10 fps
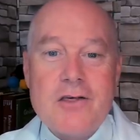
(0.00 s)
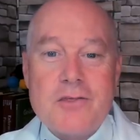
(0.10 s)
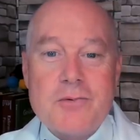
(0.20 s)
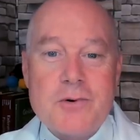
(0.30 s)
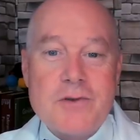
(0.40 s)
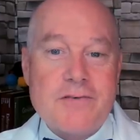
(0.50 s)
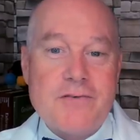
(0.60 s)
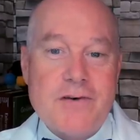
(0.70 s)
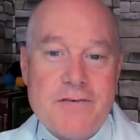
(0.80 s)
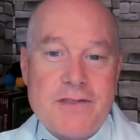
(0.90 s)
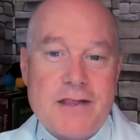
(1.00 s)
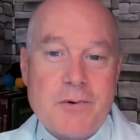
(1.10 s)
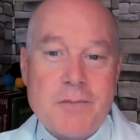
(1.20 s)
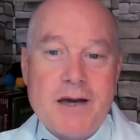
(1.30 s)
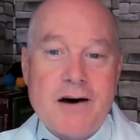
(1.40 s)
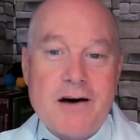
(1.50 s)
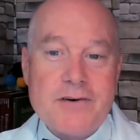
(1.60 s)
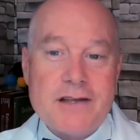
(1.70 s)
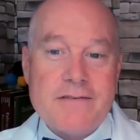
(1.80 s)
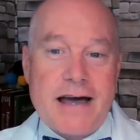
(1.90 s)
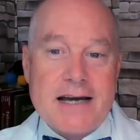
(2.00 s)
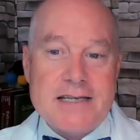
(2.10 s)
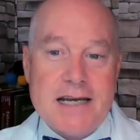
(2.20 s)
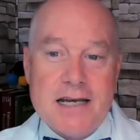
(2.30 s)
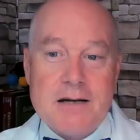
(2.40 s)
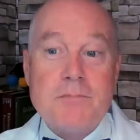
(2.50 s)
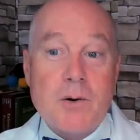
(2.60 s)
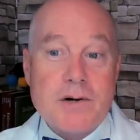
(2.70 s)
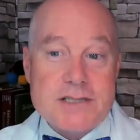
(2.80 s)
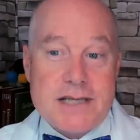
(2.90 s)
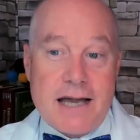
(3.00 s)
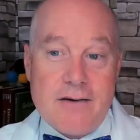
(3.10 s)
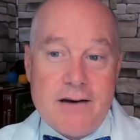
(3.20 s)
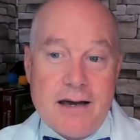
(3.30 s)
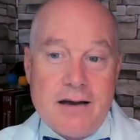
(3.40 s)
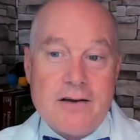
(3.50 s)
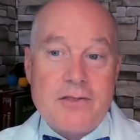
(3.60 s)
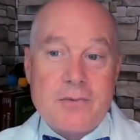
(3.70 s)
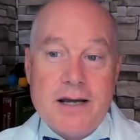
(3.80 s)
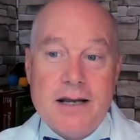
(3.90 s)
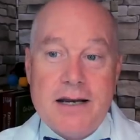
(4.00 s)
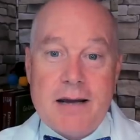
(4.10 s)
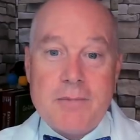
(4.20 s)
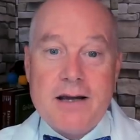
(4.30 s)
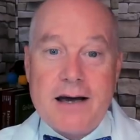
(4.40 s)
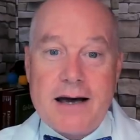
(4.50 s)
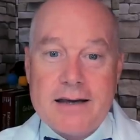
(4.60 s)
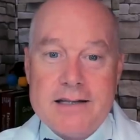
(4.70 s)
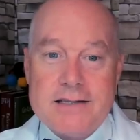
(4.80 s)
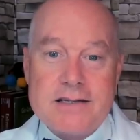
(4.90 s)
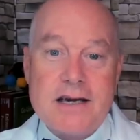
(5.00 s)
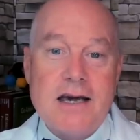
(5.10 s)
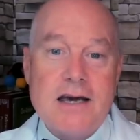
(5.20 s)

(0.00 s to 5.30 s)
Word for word: Through the 5th, they will be offering the vaccine in Bocas Town and on three neighboring islands